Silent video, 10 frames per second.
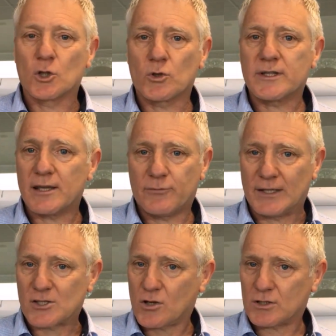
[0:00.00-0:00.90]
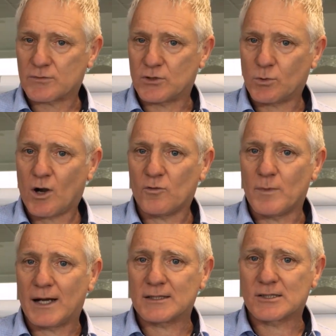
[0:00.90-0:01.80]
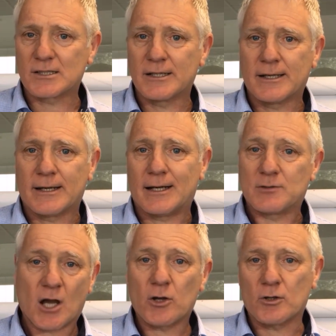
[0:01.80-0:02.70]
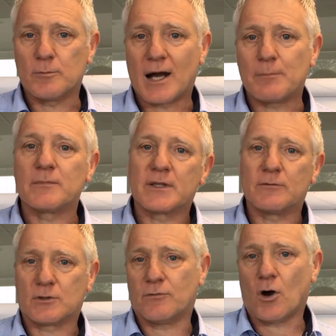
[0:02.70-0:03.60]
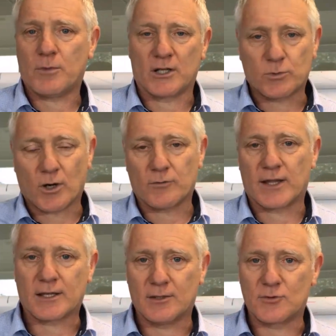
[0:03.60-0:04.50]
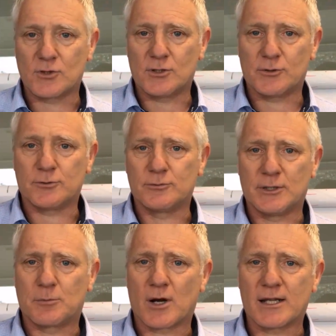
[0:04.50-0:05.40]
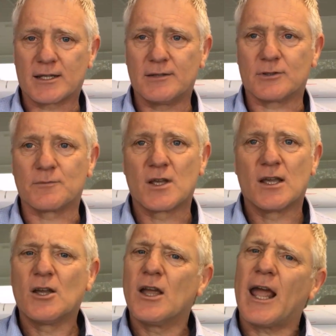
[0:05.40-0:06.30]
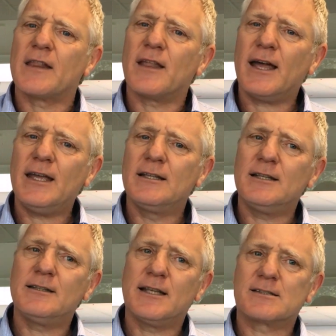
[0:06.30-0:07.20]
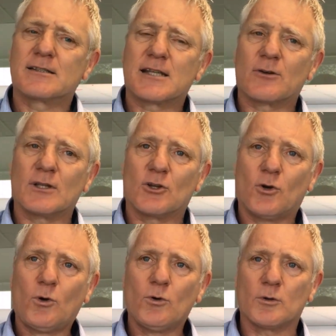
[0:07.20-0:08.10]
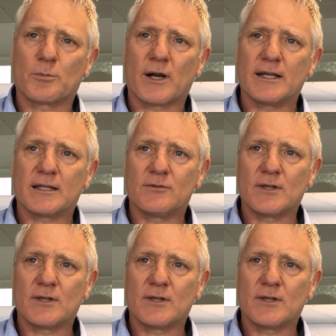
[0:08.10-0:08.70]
look at their fixed costs for 12 months, total them up, divide by 12, that gives you your break even. And they didn't necessarily call it break